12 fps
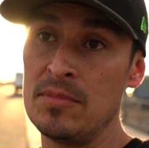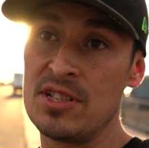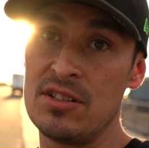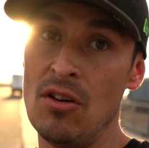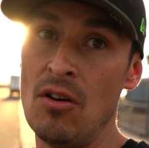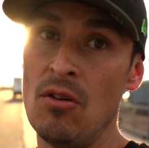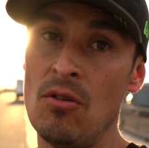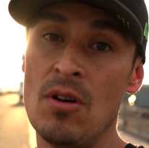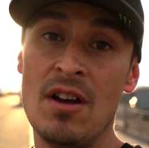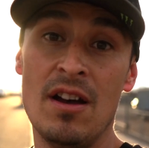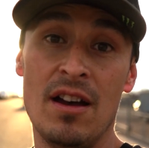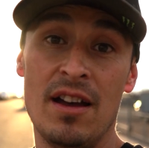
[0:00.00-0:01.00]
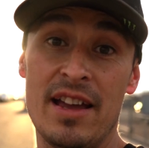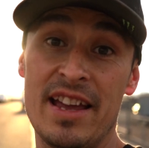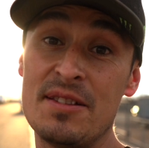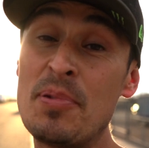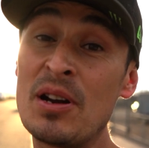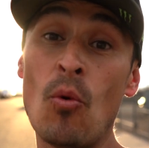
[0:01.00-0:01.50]
So
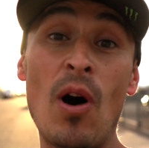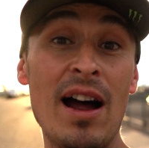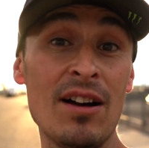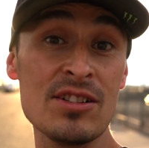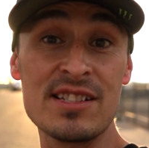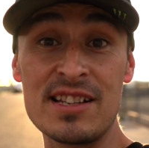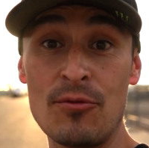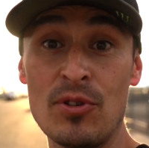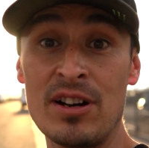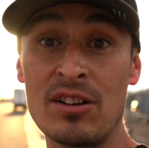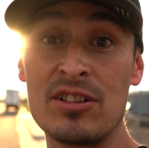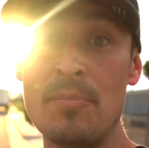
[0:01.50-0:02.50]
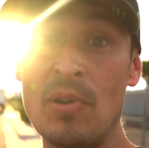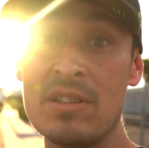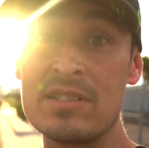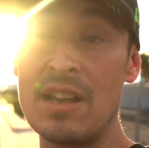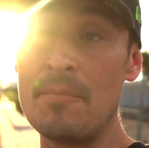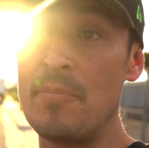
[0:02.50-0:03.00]
it's been a while since I've ridden on
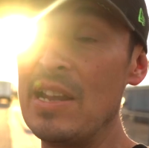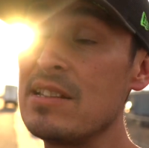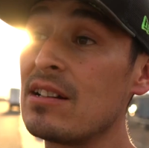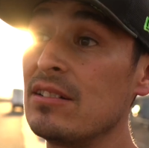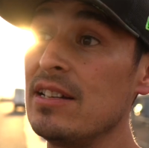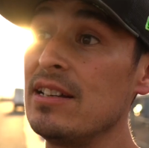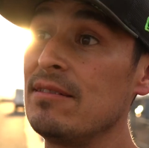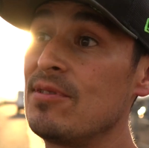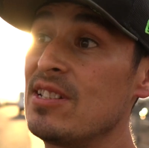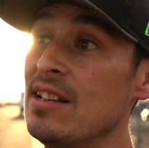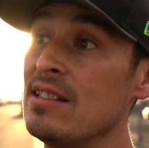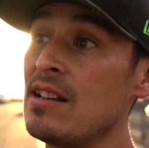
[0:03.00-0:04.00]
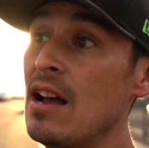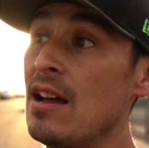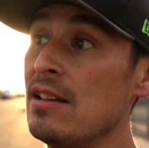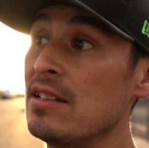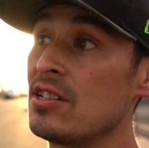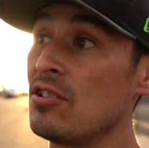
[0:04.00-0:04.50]
clip-ons. Basically, since
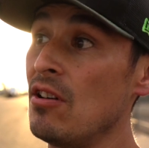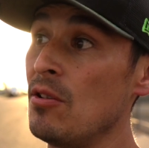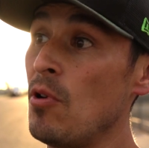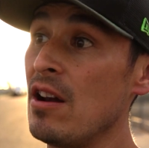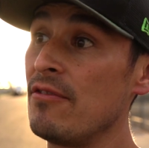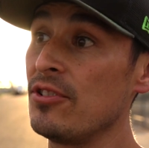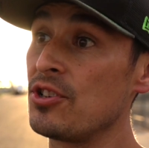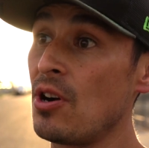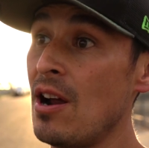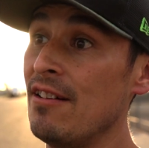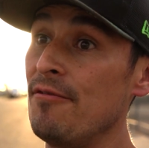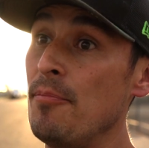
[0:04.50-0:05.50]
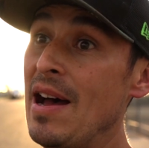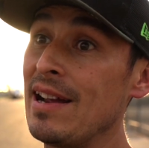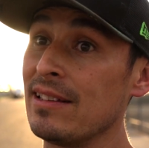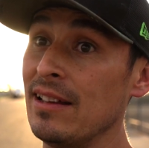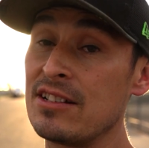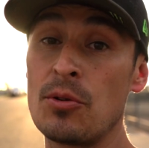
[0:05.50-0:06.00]
I started riding for Triumph
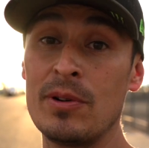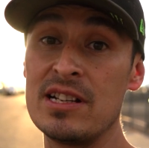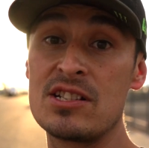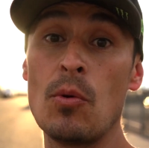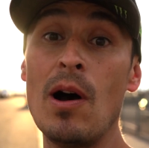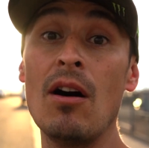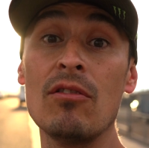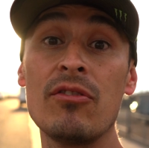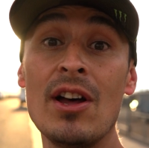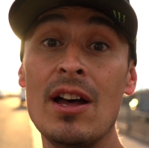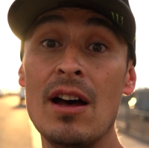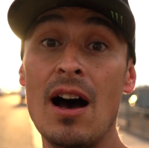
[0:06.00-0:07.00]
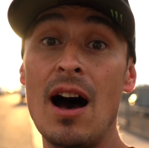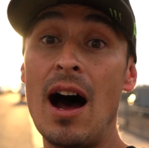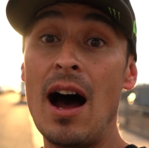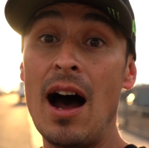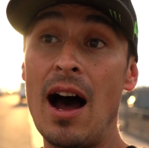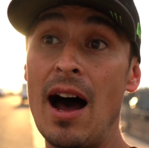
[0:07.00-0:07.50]
back in like
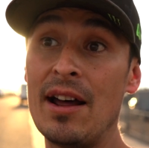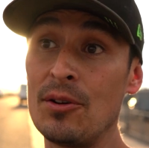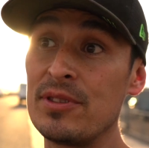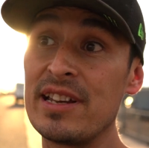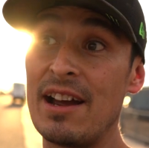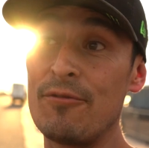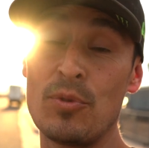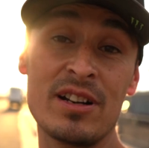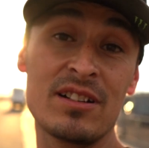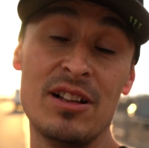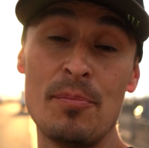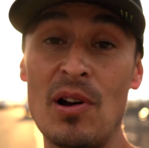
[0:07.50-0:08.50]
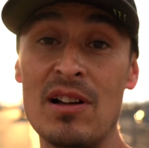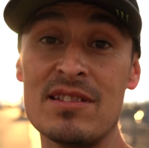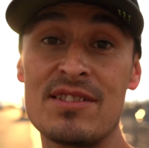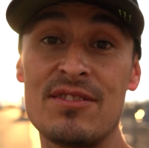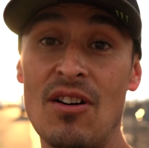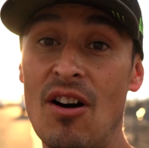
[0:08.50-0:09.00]
2012, I don't think I've ridden
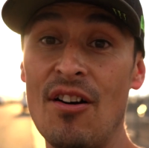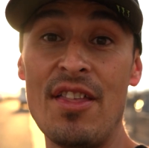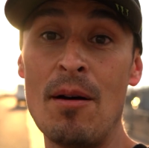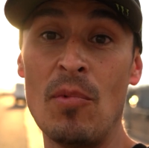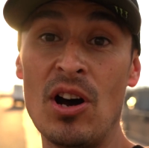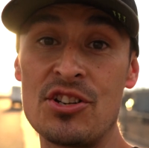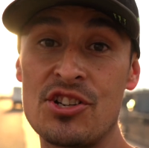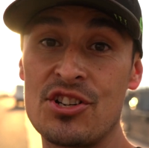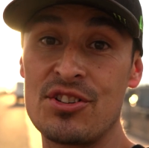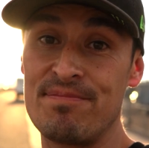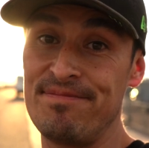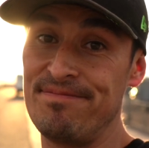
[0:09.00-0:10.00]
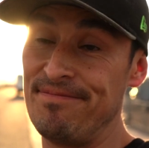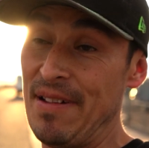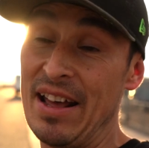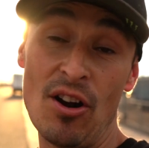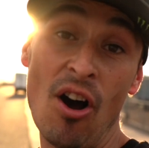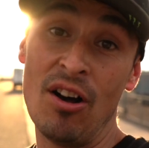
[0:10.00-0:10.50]
clip-ons all that much
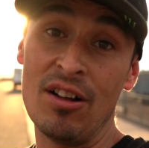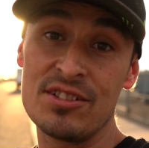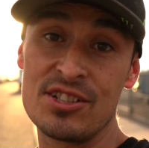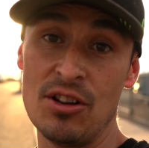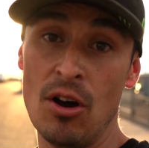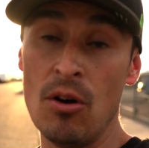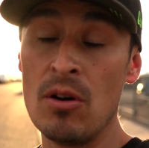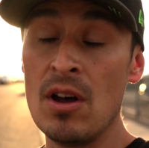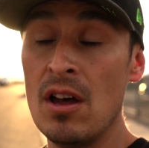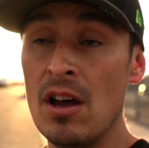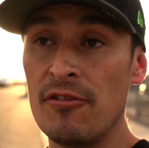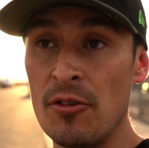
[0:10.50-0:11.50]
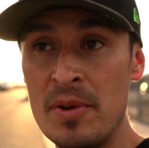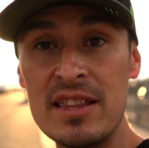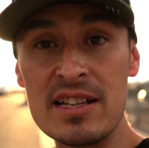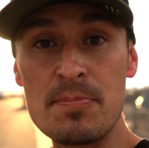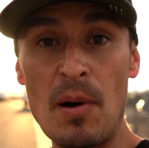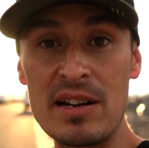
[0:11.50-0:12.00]
at all. So for me,
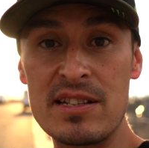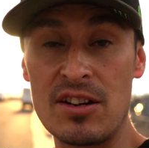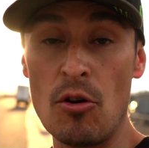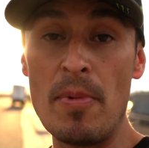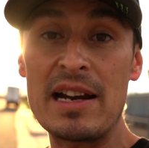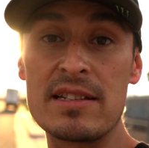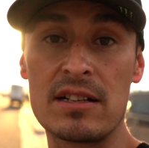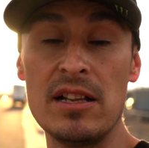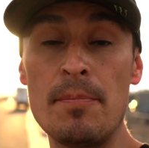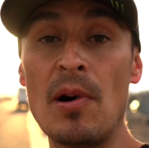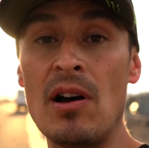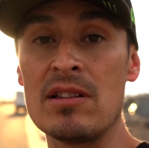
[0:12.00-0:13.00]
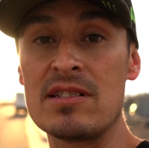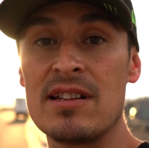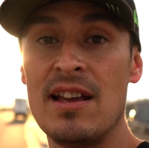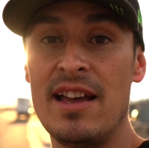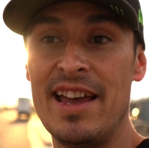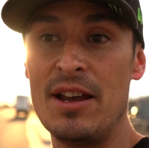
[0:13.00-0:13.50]
this bike to go back to clip-ons,
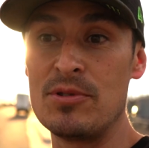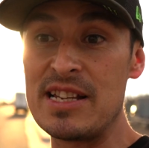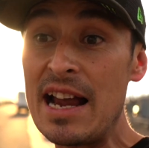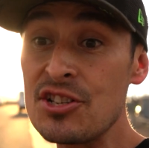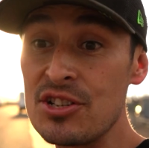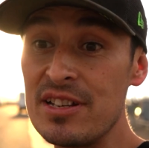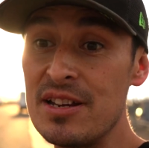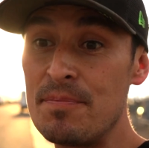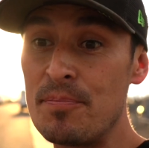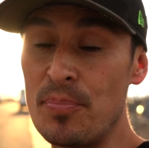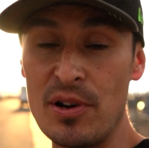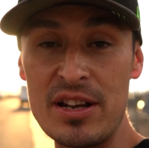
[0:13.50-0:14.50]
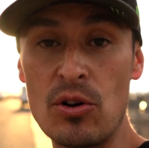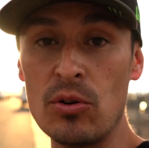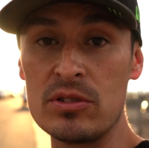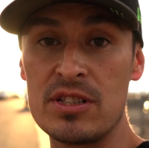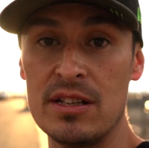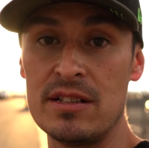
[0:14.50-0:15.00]
it was actually pretty
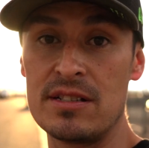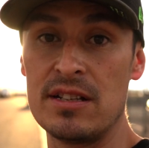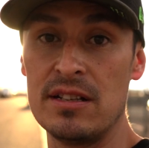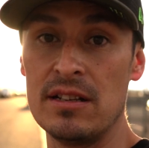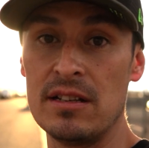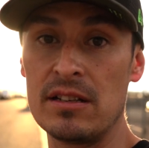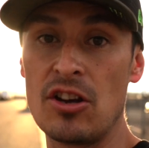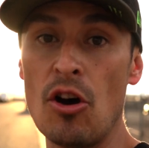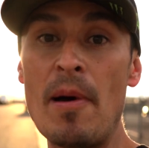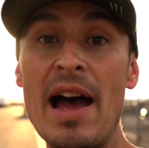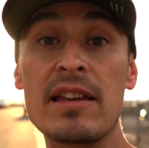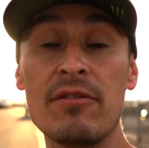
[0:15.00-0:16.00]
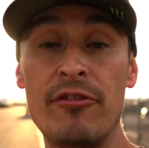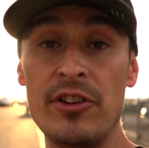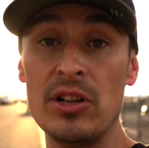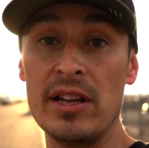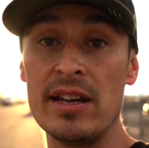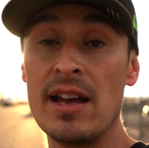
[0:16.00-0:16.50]
cool to go back and
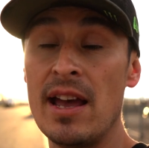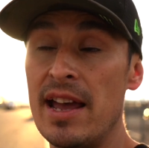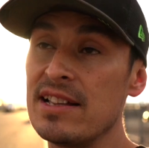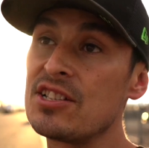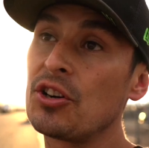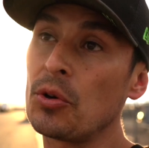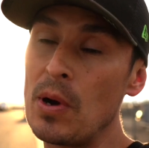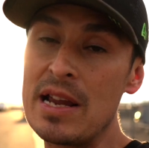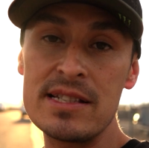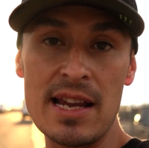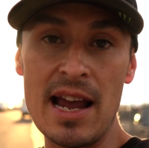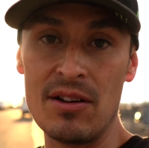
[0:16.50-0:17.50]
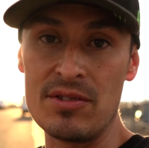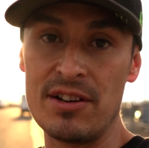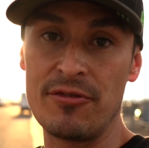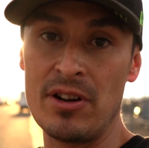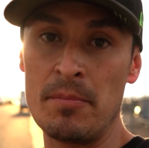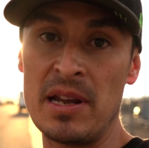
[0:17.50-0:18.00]
feel it. It's crazy how
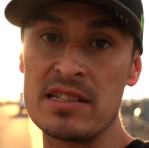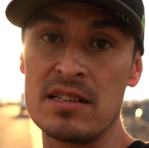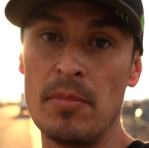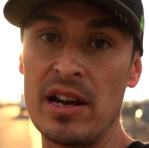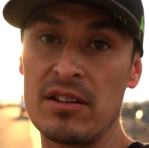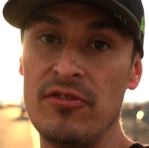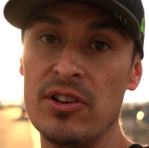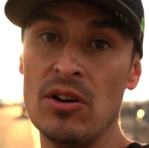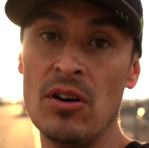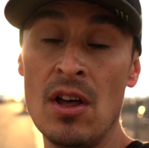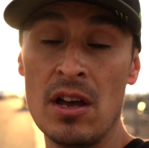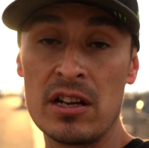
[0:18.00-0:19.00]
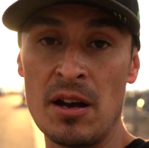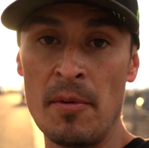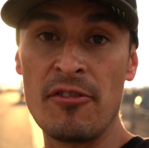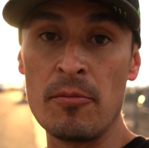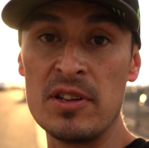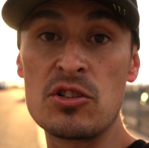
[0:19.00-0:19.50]
different it makes the bike feel.
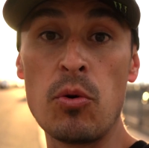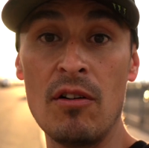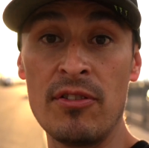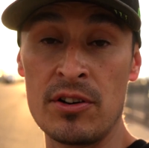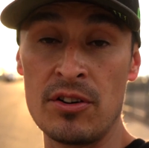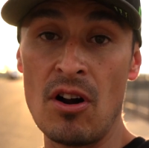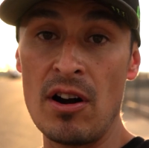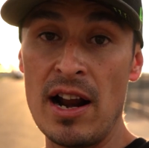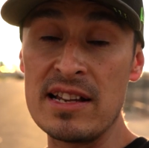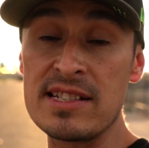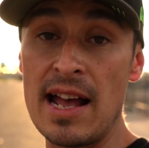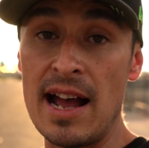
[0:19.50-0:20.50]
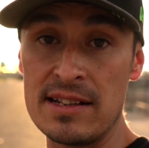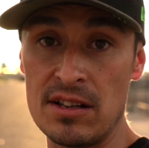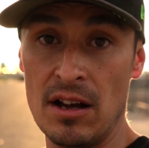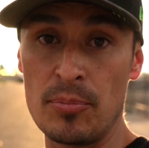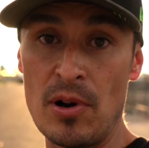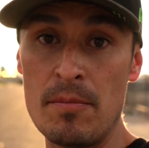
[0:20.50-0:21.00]
Coming from the 1200 RS that has
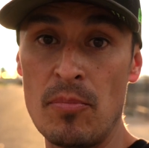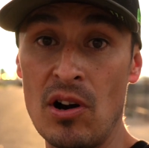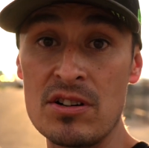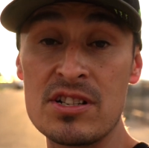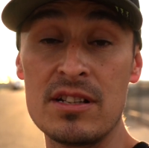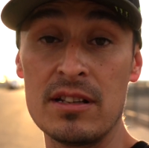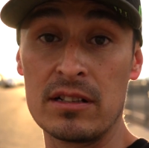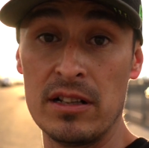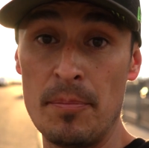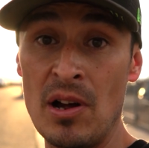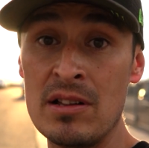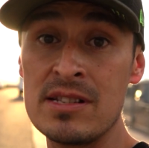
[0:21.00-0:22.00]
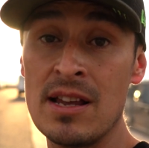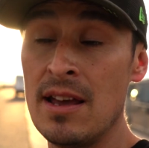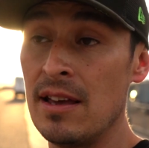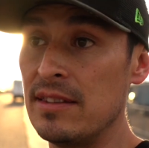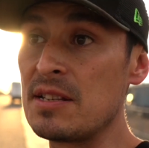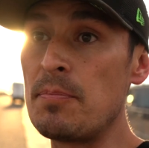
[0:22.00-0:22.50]
the upright bars to the clip-ons,
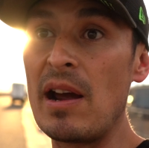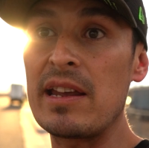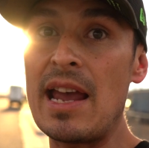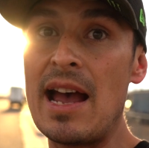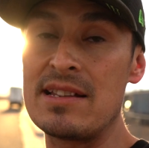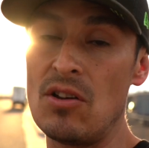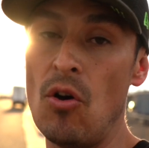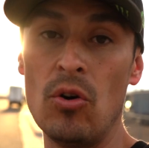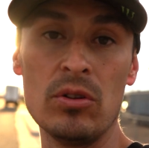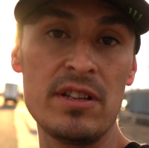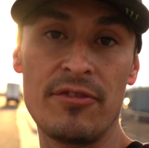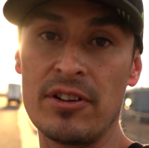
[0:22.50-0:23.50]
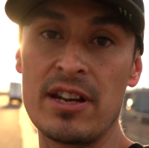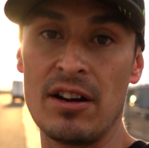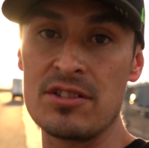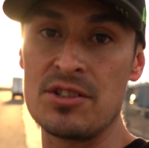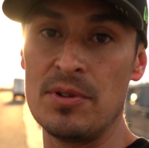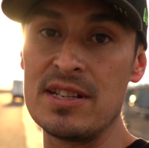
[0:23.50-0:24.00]
this bike has a whole different
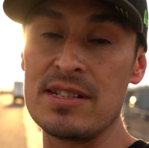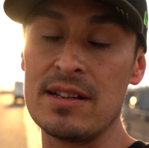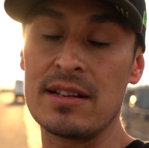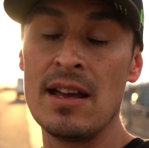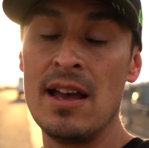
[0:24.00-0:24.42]
characteristic.